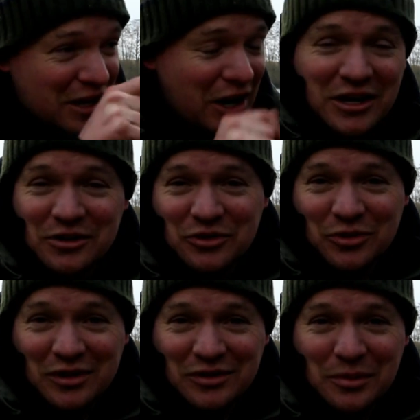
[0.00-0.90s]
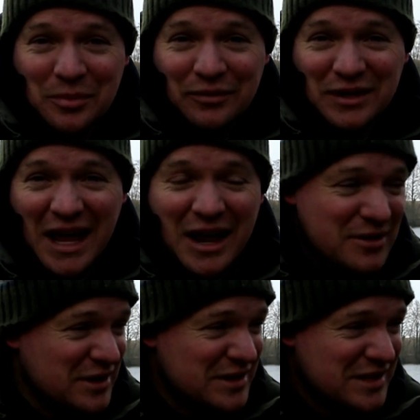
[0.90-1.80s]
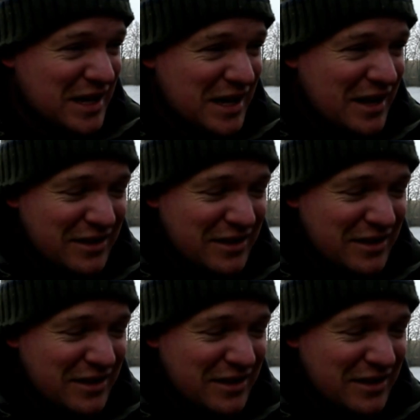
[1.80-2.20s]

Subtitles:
I'm going to retreat to the bivvy now because I